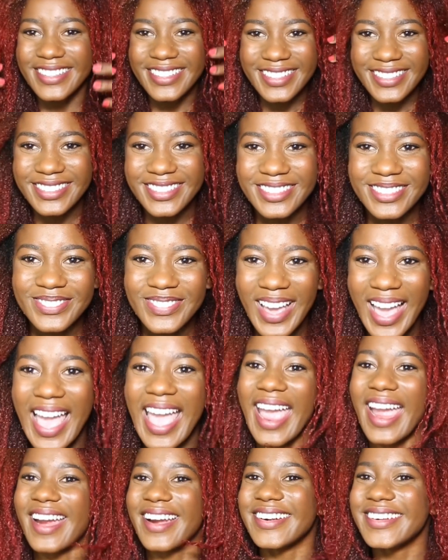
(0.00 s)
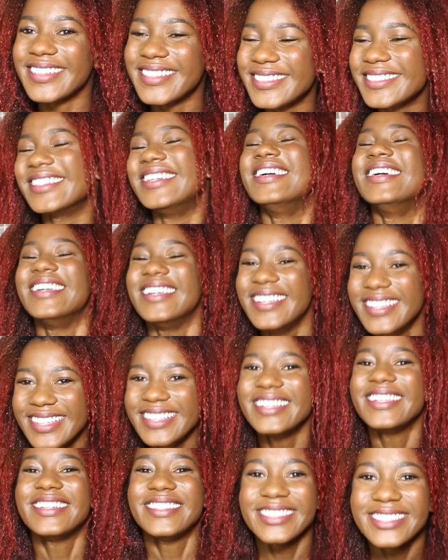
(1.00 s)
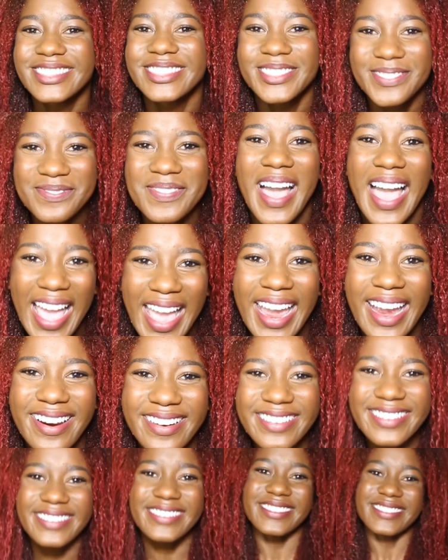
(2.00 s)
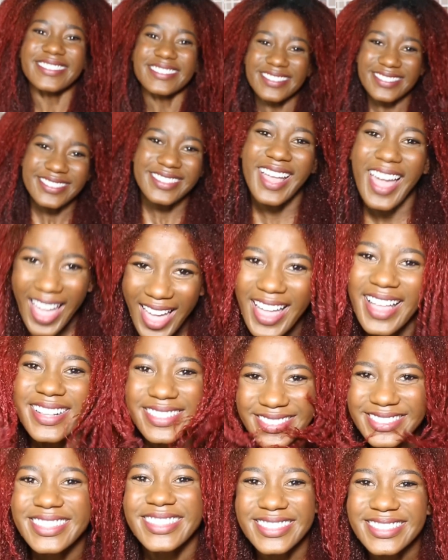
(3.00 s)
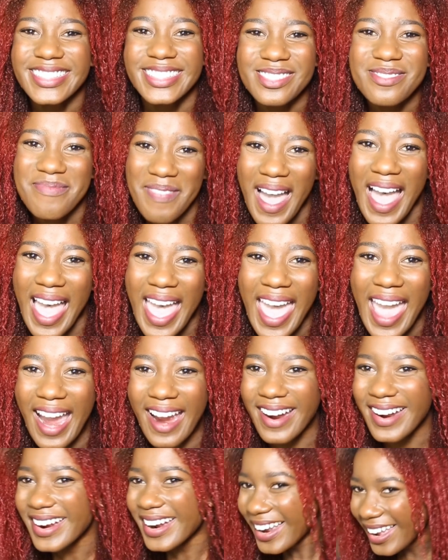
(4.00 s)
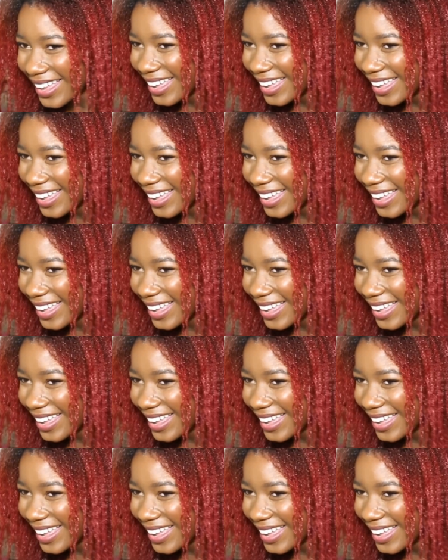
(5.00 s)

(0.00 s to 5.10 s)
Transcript: This is my hair. This is my hair. And this is my hair.